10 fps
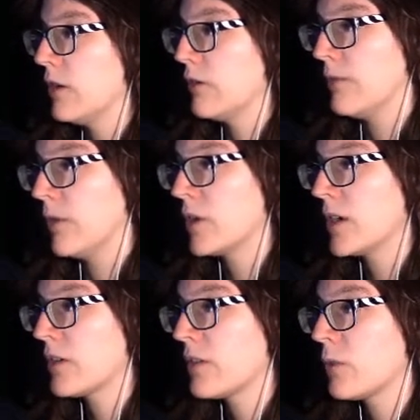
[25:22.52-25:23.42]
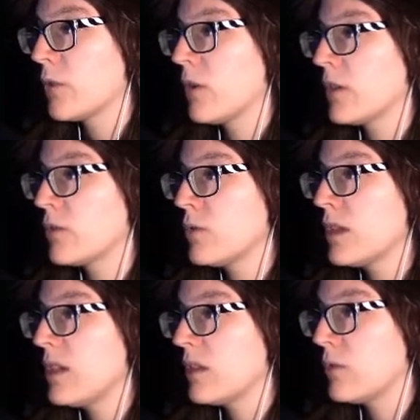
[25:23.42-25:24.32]
A forest where all the
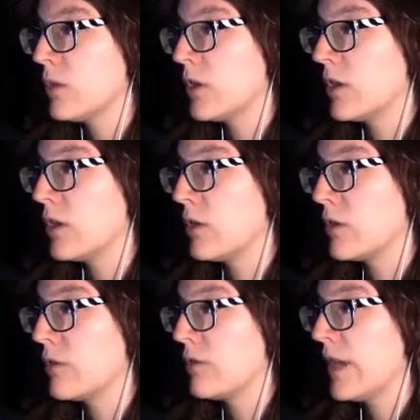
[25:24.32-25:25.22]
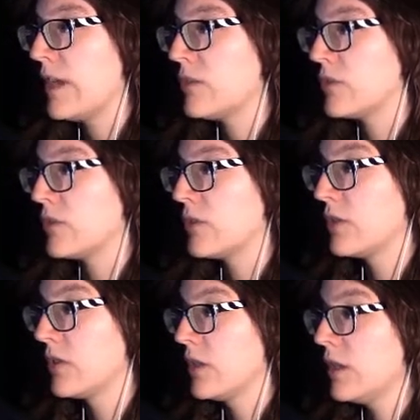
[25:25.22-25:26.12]
trees were the color of
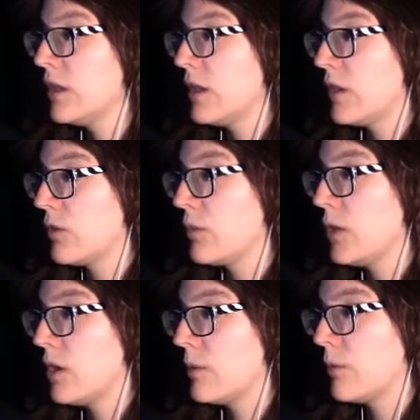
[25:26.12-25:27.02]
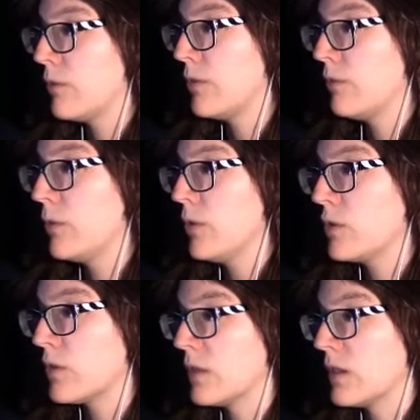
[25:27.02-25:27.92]
lasers, a swamp with
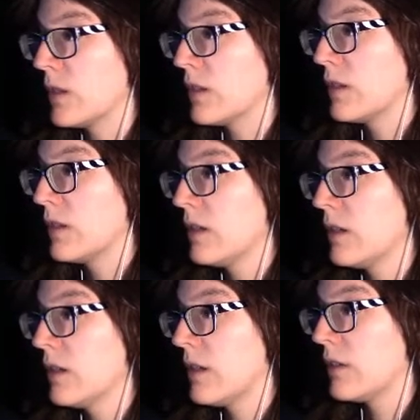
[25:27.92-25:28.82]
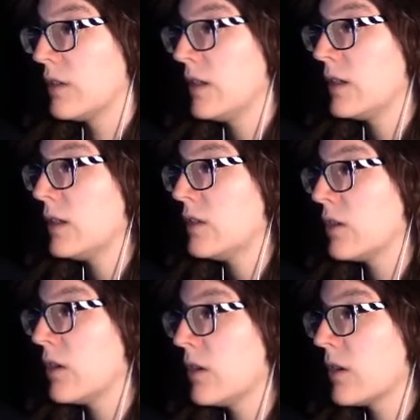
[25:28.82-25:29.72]
boats in it, a singing
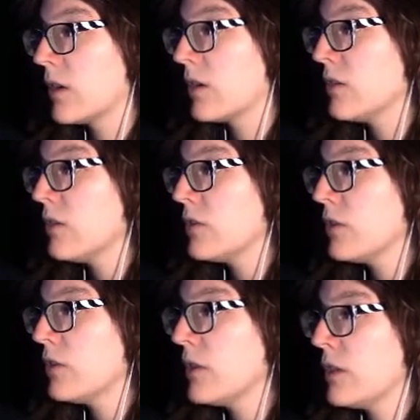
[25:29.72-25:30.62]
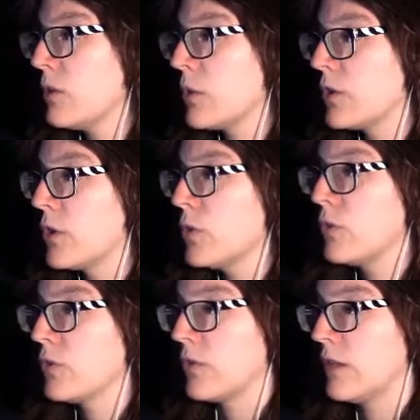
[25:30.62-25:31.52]
dog, and also a city where
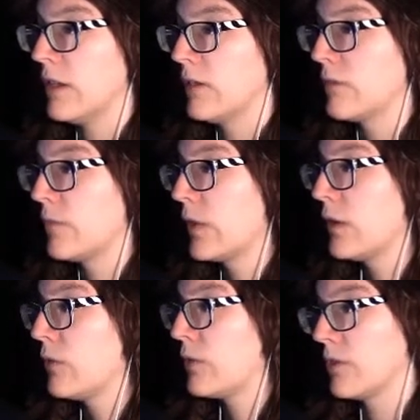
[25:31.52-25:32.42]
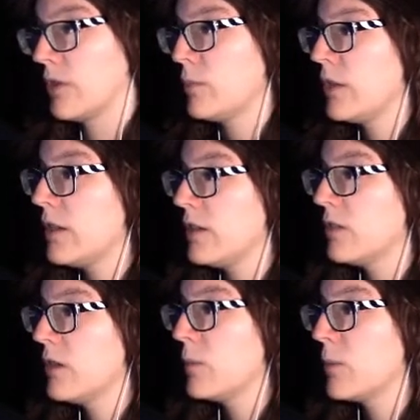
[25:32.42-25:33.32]
toasters lived. For some
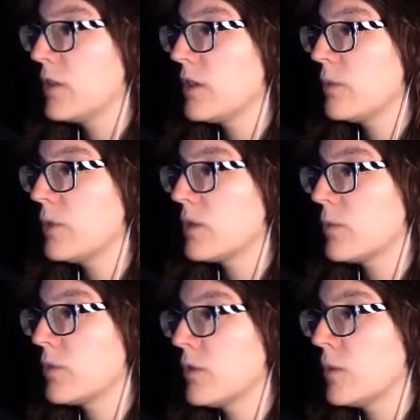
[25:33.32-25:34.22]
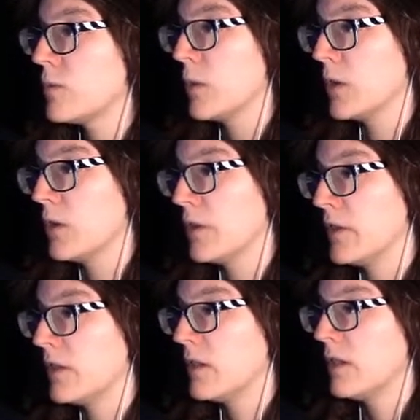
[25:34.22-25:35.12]
years, Muskie was absorbed by all
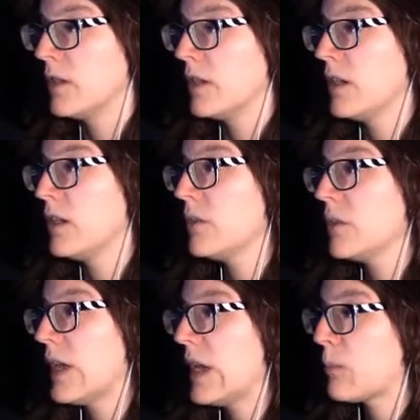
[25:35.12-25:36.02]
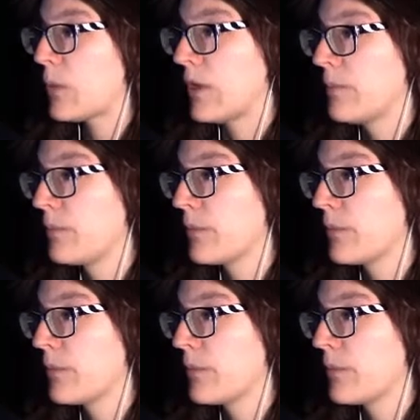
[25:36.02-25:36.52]
this, and he was happy.